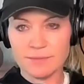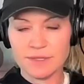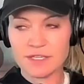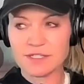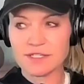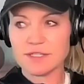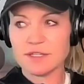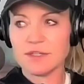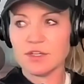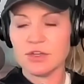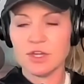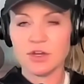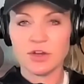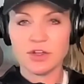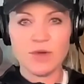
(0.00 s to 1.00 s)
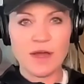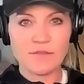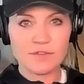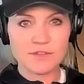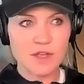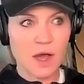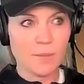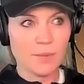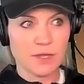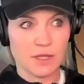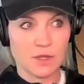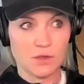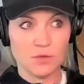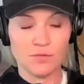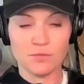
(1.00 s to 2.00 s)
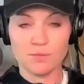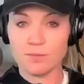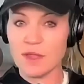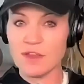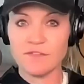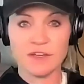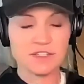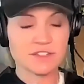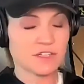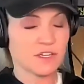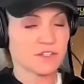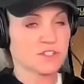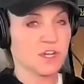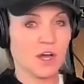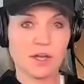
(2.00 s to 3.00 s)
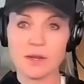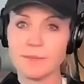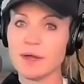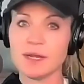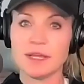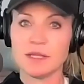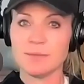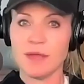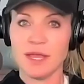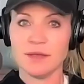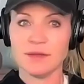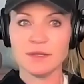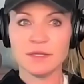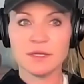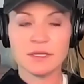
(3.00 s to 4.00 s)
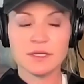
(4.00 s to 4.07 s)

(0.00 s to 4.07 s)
because here you have this company, you've invested a ton of money in me.